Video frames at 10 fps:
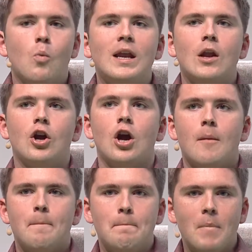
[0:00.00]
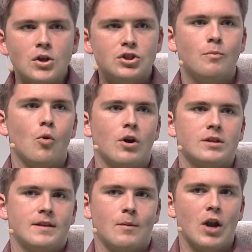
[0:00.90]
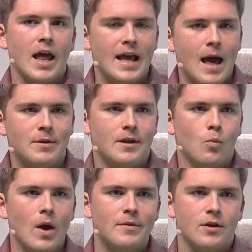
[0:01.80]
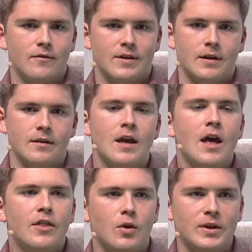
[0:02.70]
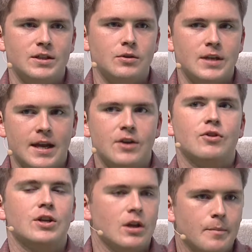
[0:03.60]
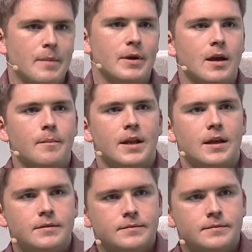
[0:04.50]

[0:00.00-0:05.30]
We look much more to someone like Amazon Web Services than we do to any traditional payment company.